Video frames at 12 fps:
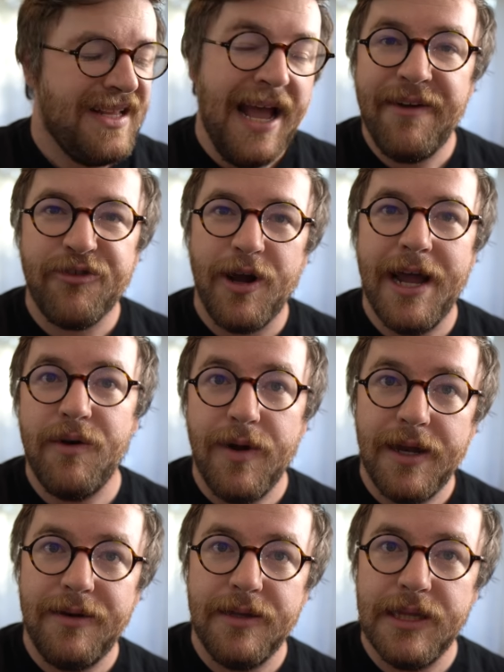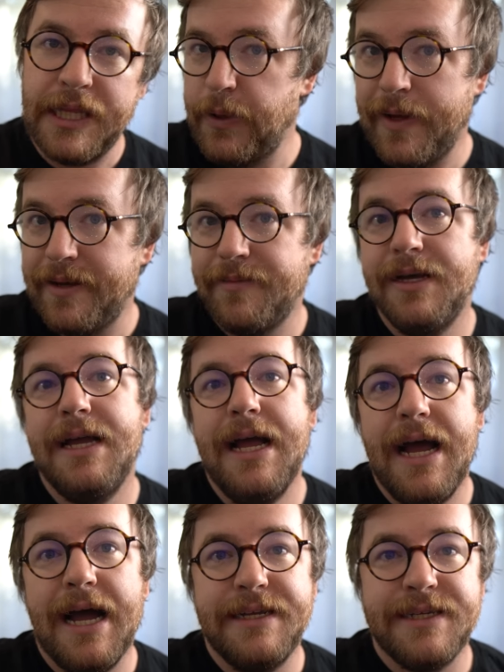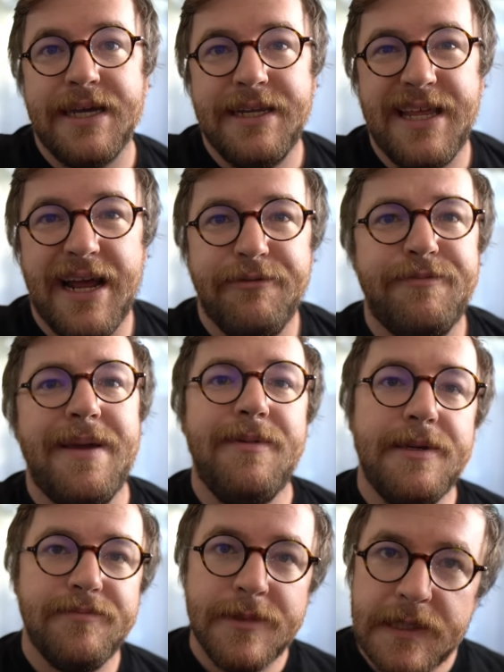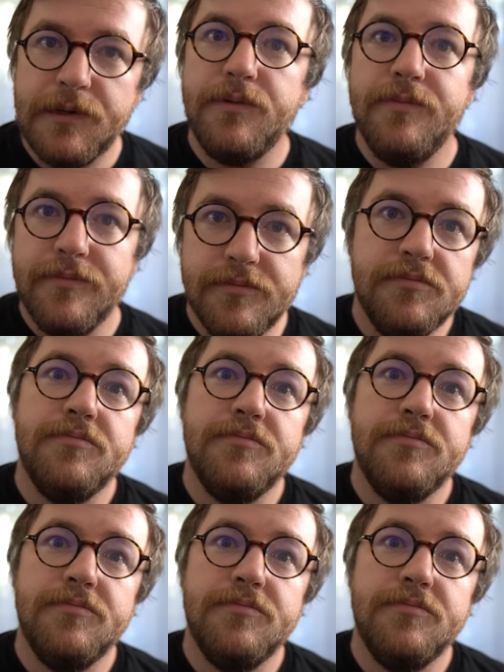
After I had read Le Guin, I decided that I would maybe still